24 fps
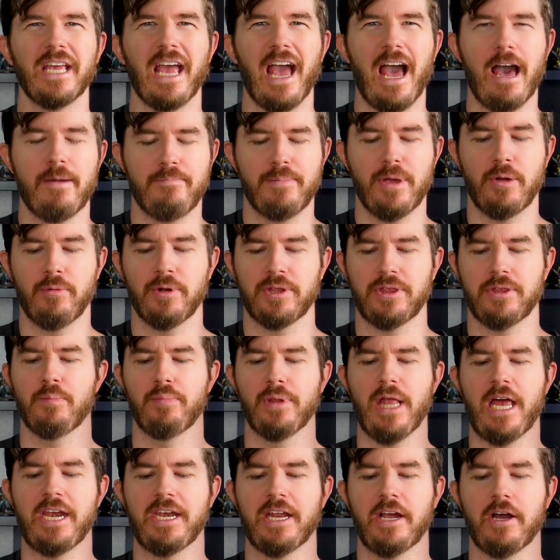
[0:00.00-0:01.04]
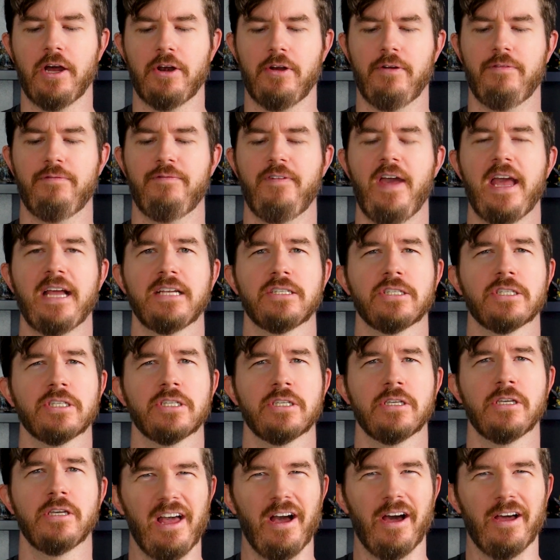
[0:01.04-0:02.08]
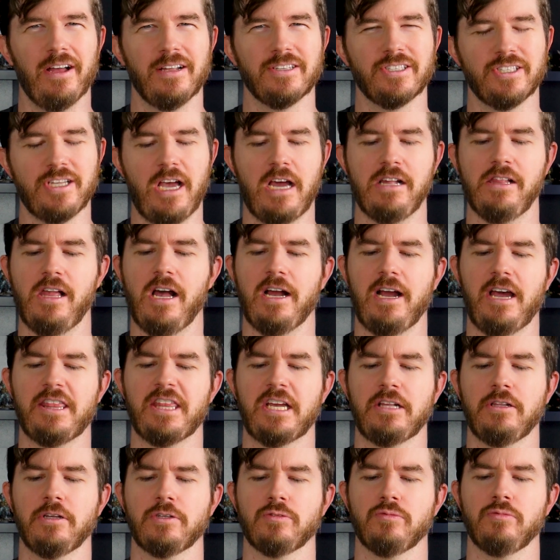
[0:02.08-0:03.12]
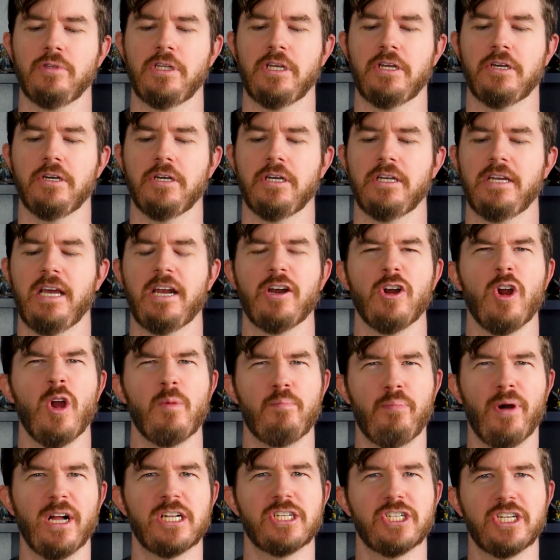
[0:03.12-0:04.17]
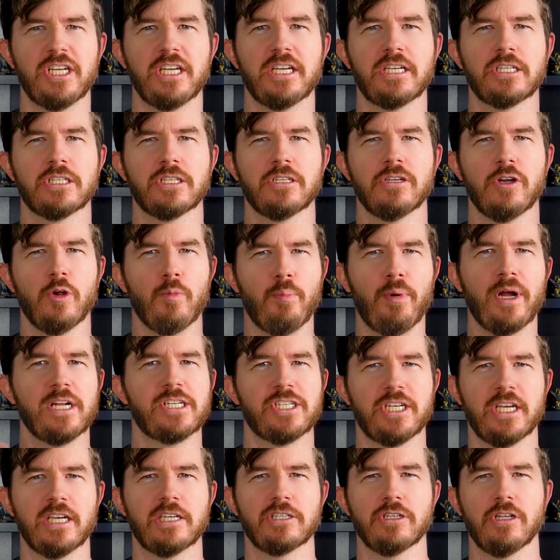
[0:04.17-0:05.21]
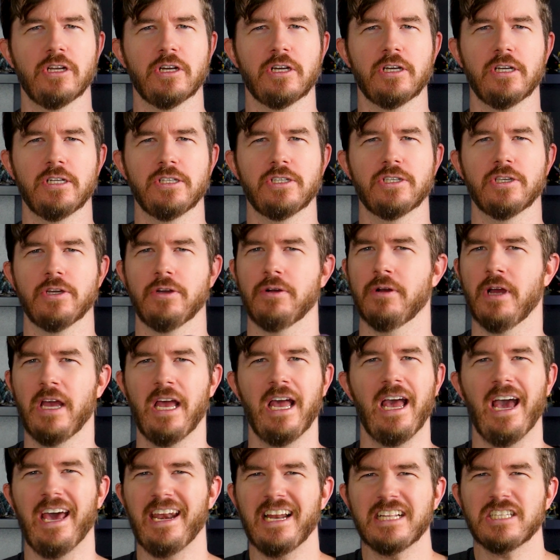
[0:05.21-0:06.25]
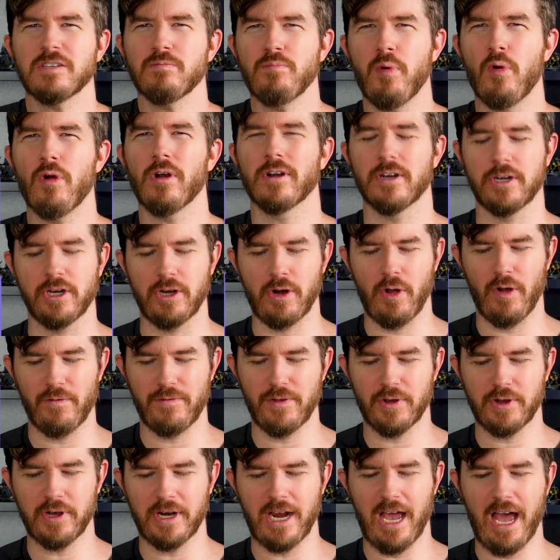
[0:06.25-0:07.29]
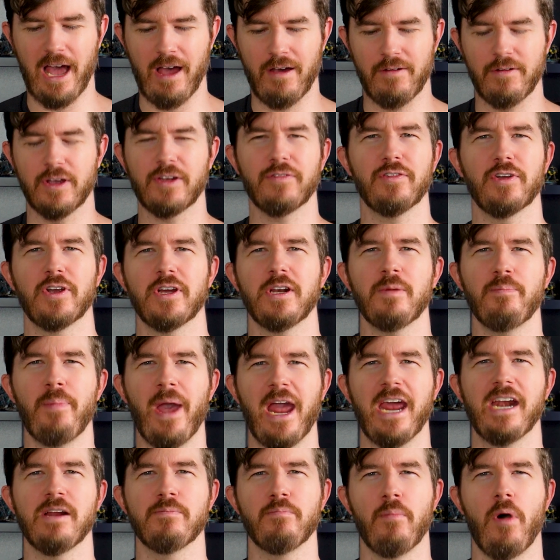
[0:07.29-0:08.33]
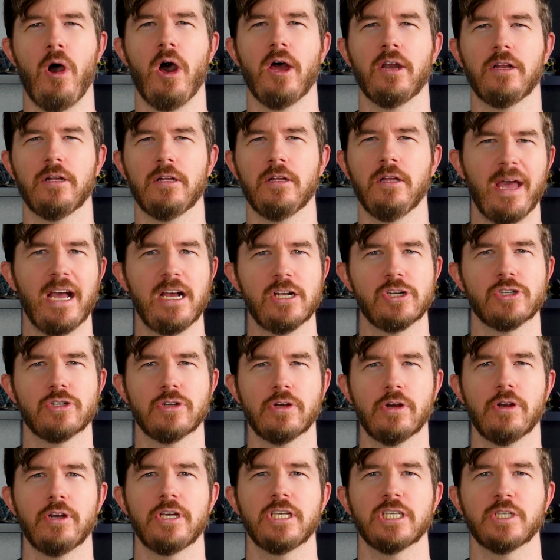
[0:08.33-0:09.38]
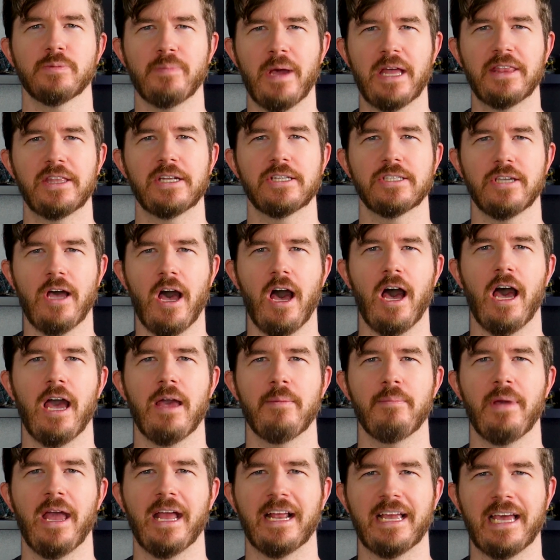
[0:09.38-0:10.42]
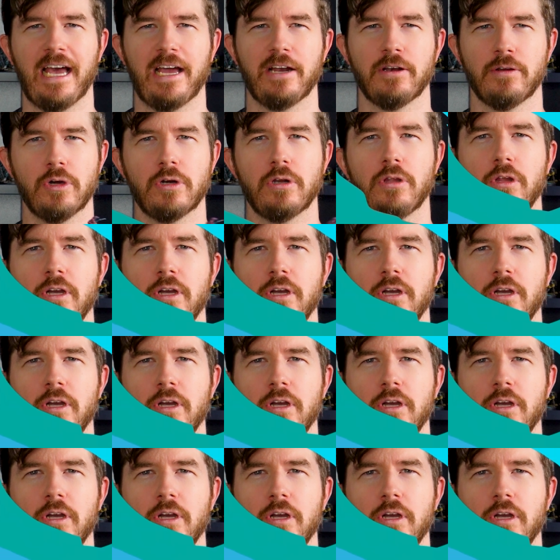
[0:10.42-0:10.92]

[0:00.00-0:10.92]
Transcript: really happy with the blending on her face, Psylocke. I think it looks really good, and her butt cheeks look good too. And that's important, you know, if you're gonna paint a model, make sure you spend the time and get good